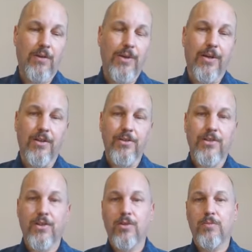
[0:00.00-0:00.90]
would
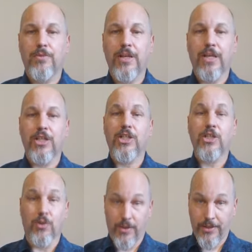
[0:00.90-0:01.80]
also bring
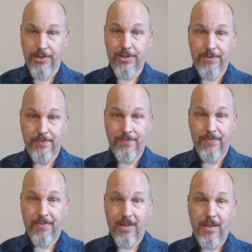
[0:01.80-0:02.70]
shorts,
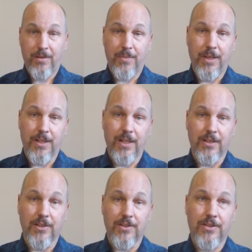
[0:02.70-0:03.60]

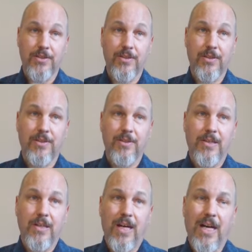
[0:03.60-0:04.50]
because
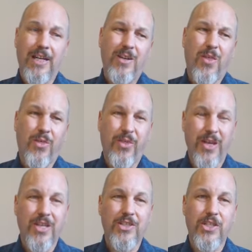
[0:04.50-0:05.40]
I didn't
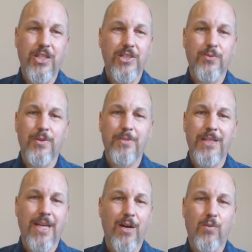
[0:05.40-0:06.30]
think jeans would
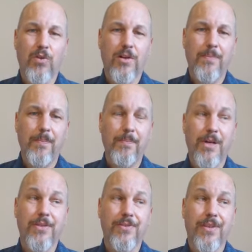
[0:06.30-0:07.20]
be that warm,
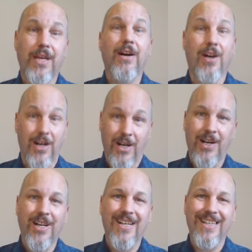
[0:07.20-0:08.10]
but they are.
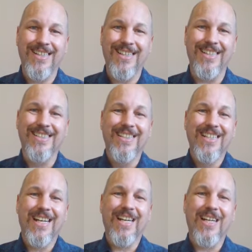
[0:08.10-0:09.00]

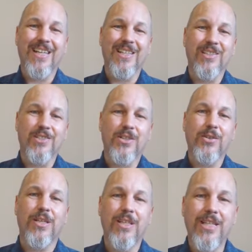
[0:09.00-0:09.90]
And
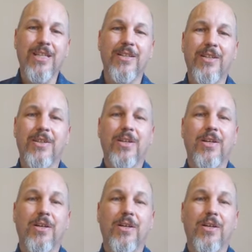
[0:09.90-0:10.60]
so you need